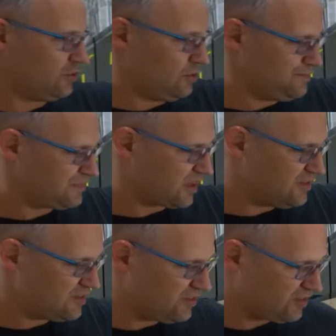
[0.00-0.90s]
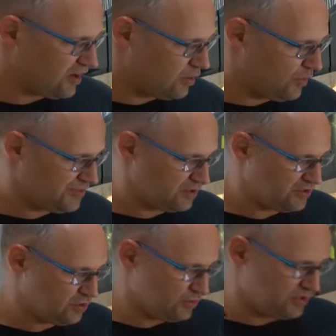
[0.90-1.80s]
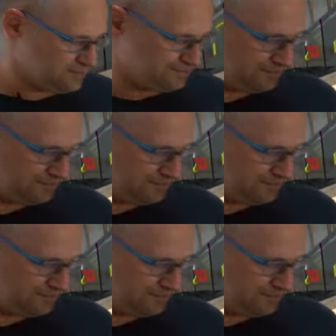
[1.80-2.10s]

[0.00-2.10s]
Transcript: So this is kind of what they're doing.